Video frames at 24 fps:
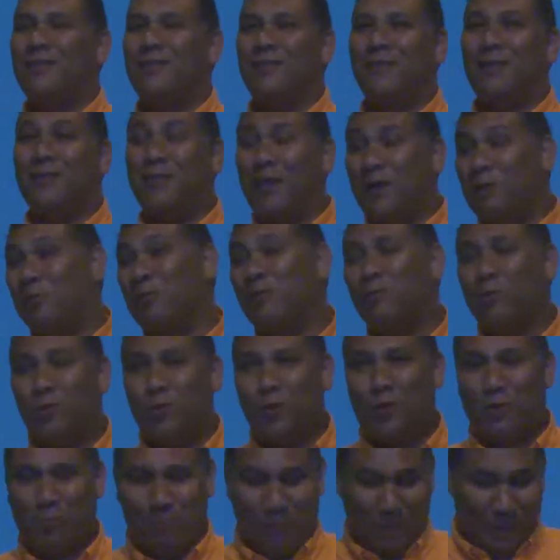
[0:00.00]
that they were
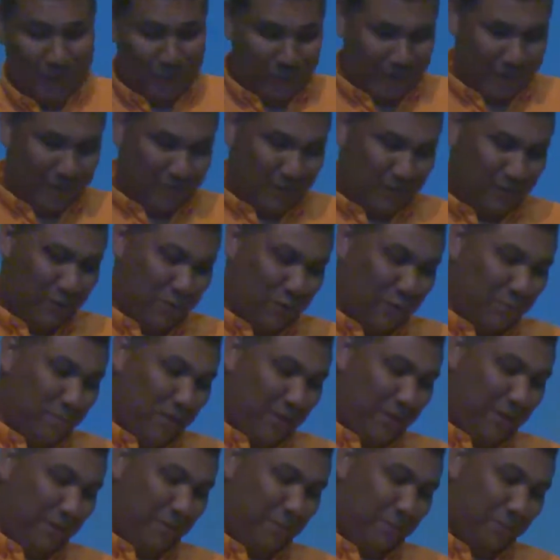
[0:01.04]
more superior to
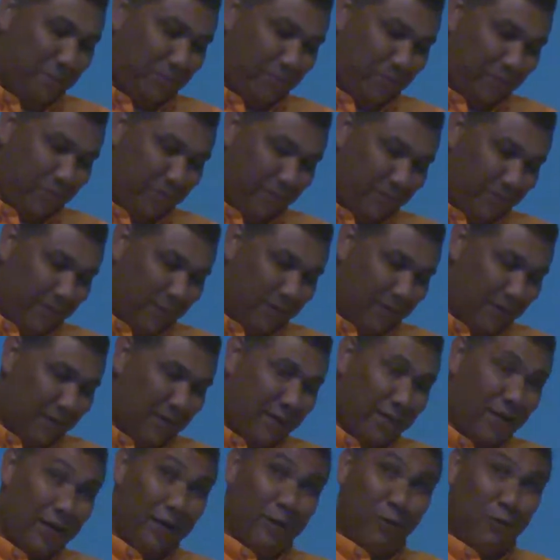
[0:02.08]
me.
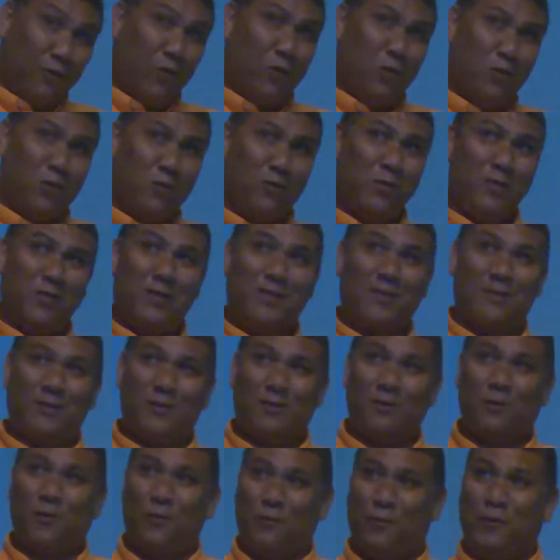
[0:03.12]
And of course,
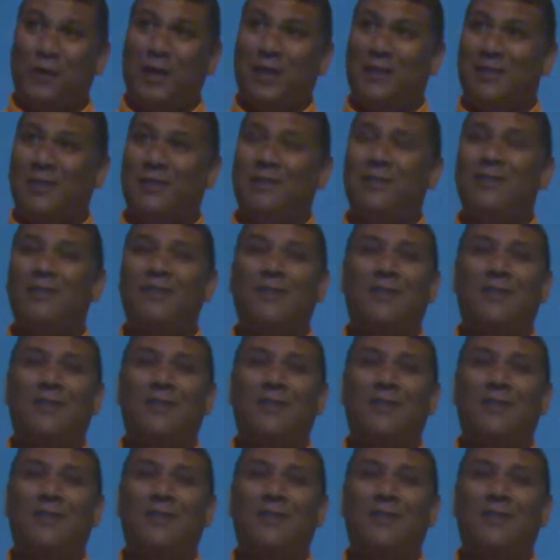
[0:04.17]
not forgetting